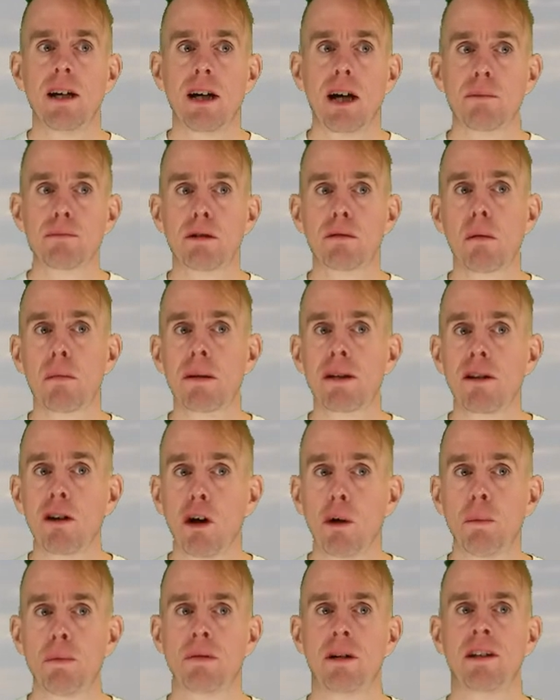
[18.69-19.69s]
are probably
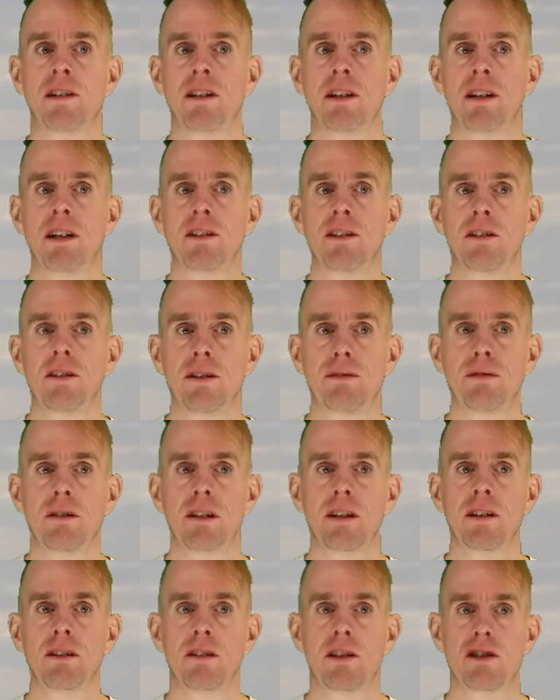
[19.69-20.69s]
operating under
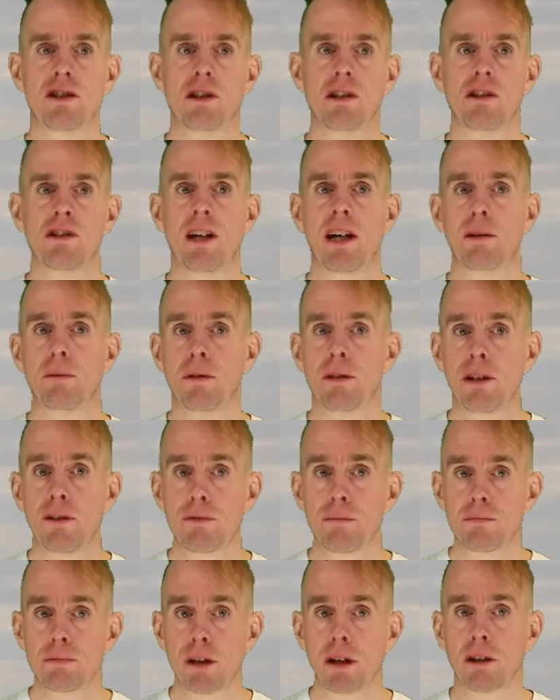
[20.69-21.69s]
different conditions and with
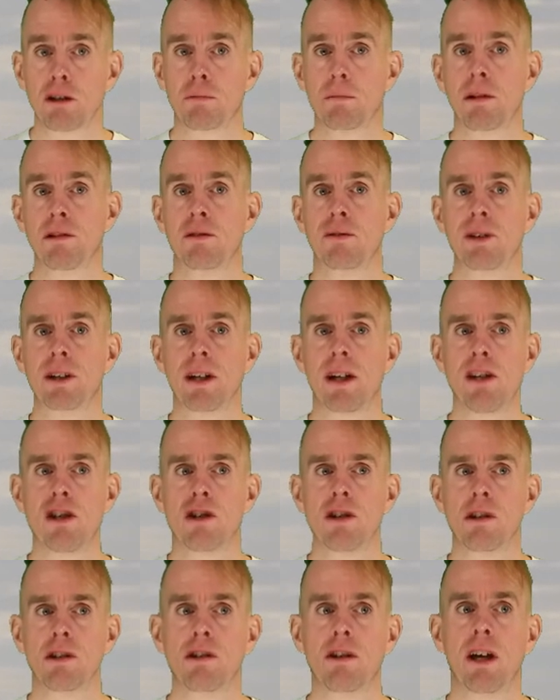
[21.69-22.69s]
different product
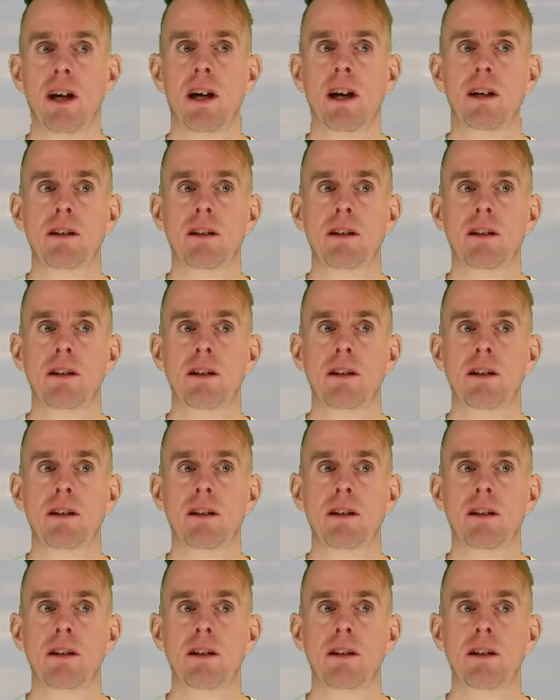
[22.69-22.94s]
specifications